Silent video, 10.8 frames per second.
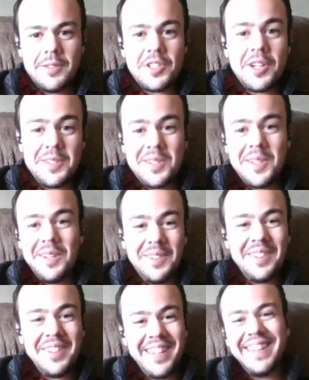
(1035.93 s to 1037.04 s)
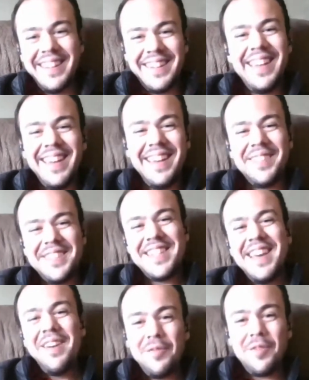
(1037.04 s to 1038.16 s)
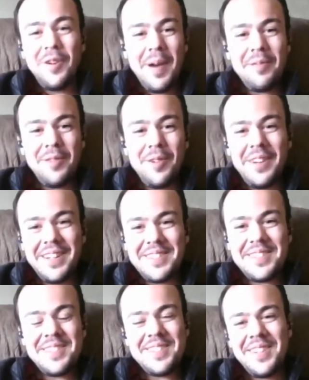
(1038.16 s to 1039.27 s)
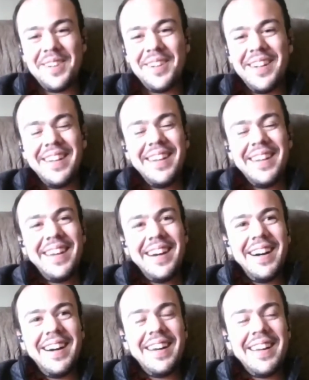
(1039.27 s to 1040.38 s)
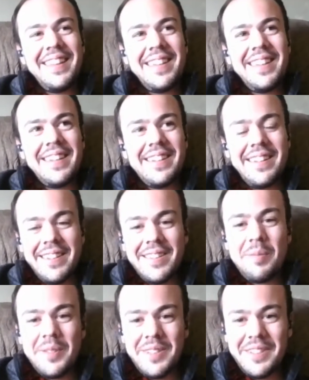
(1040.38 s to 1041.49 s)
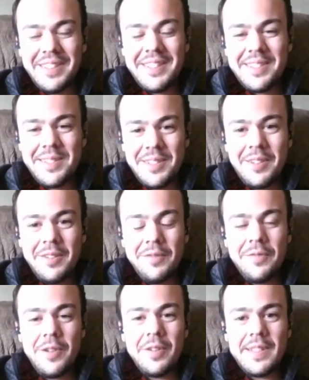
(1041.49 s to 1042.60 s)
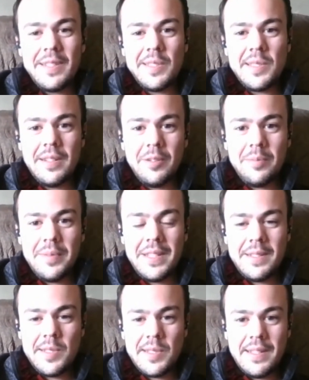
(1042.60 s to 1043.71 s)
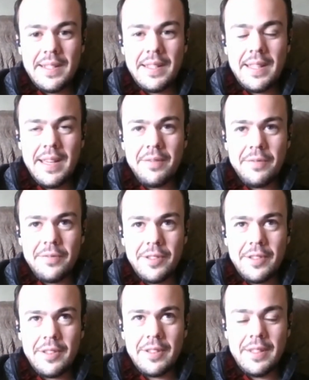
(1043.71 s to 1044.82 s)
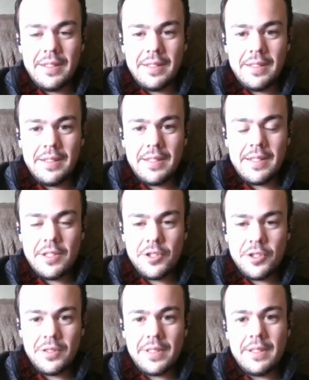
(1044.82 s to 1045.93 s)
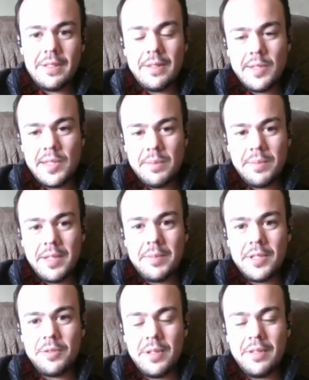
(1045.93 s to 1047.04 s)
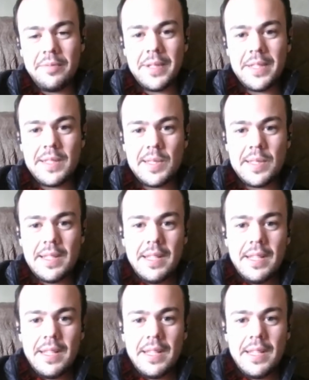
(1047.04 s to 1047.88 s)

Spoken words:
4 saal ho gaye. It was for about 4 years or so. And then Tamil is the current focus, and I'll be studying that for an additional year this upcoming 12 months.